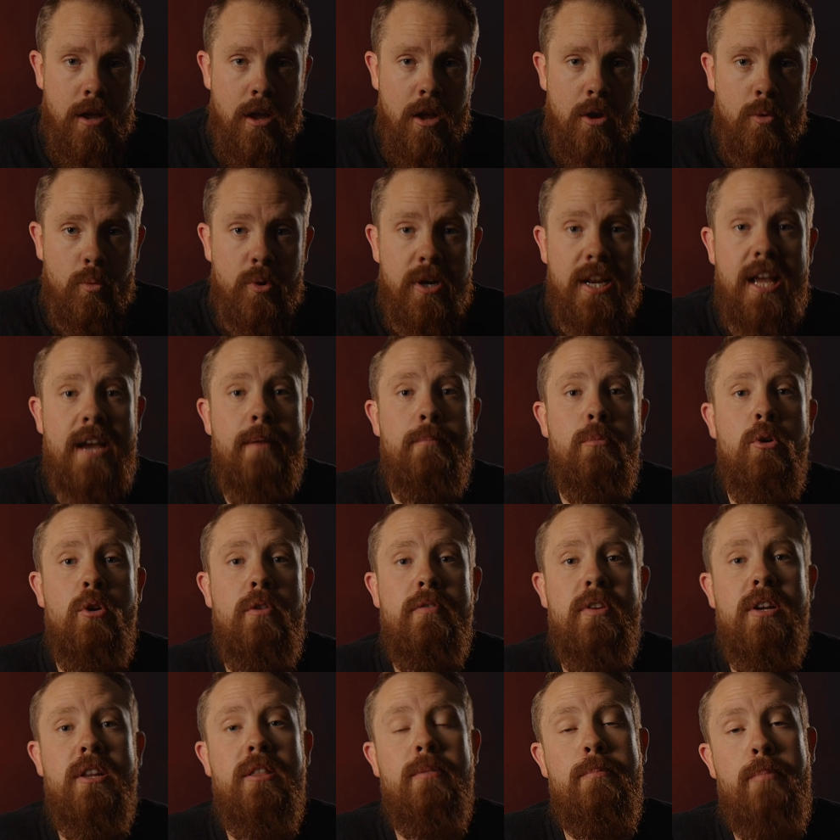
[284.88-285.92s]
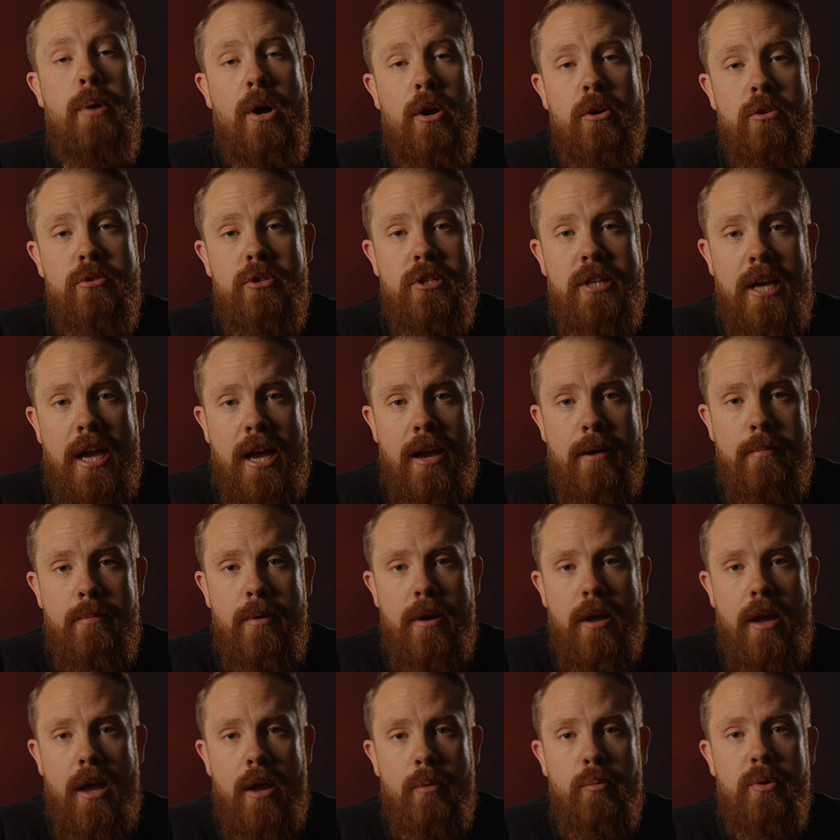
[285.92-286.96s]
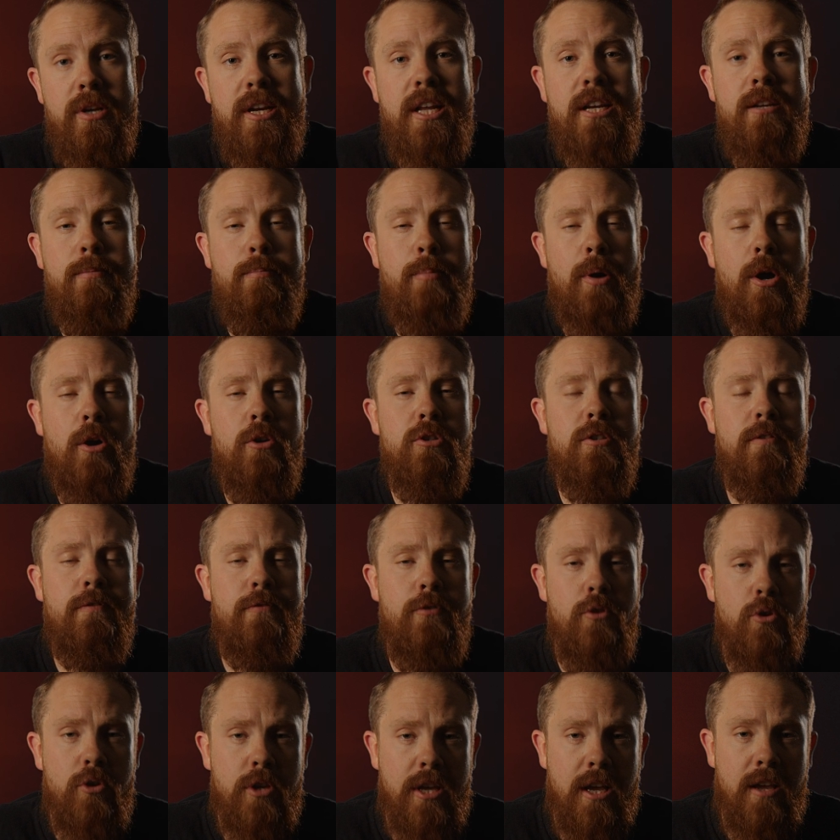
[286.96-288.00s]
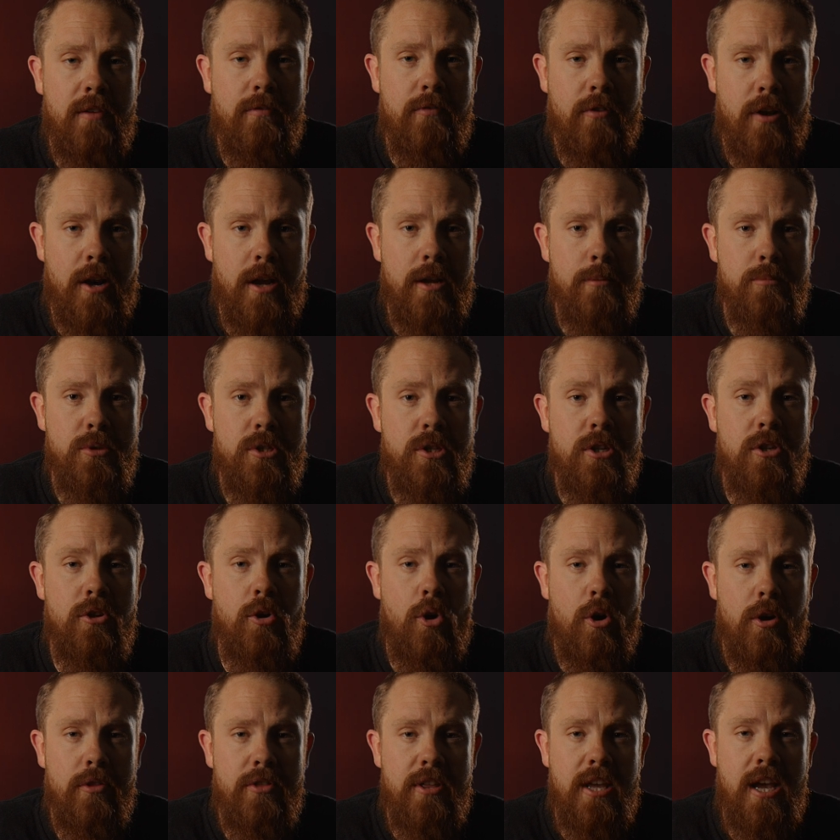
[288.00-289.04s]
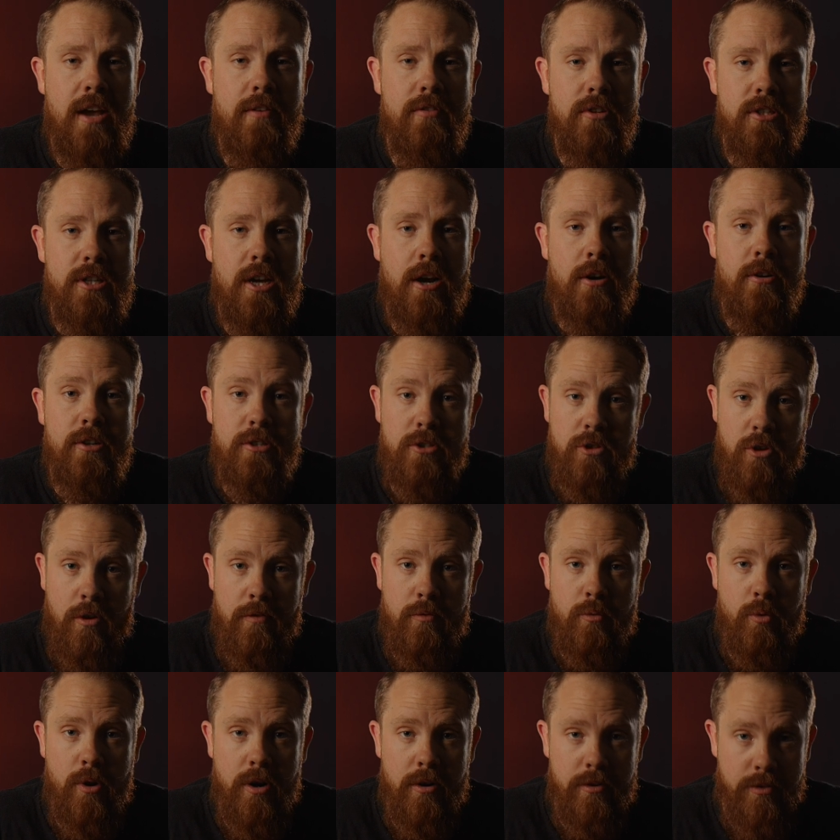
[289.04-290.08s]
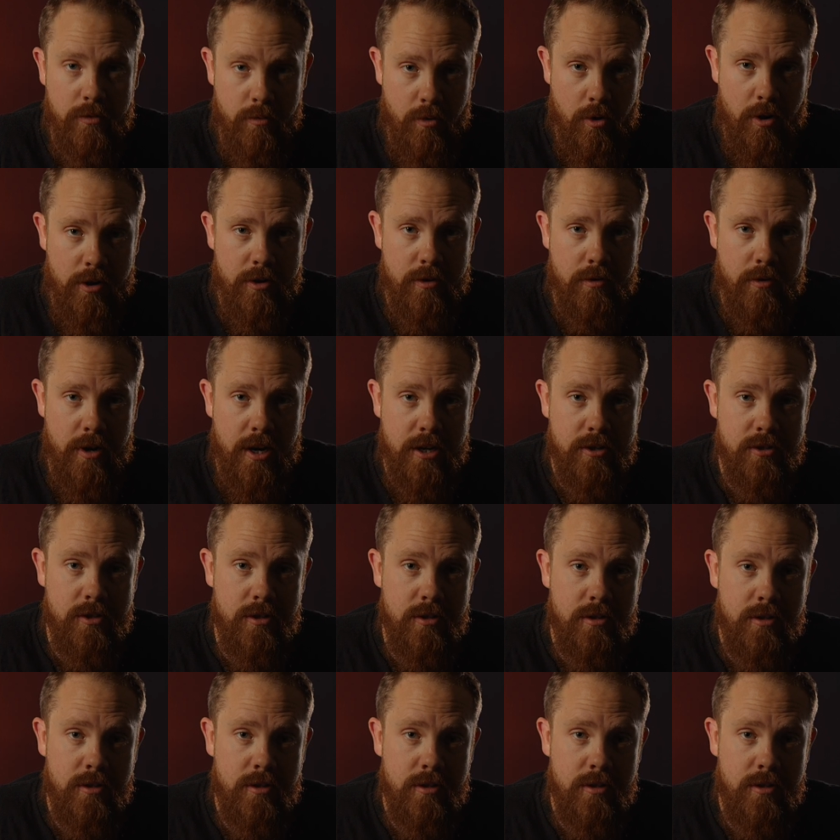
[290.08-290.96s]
We now move into the Pose tab and we need to pose a few keyframes to guide the Avatary software in the right direction.